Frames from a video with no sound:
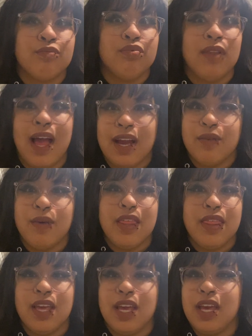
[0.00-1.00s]
black and white
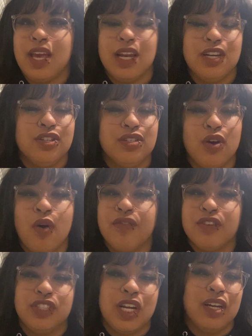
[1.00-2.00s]
thinking and
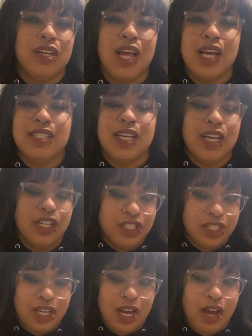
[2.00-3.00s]
overgeneralizing and
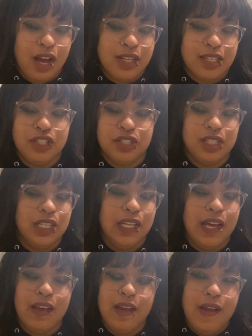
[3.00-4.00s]
just essentially
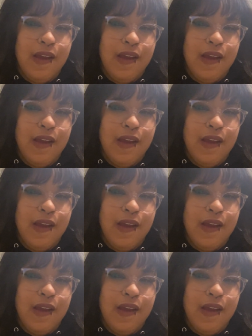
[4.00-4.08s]
like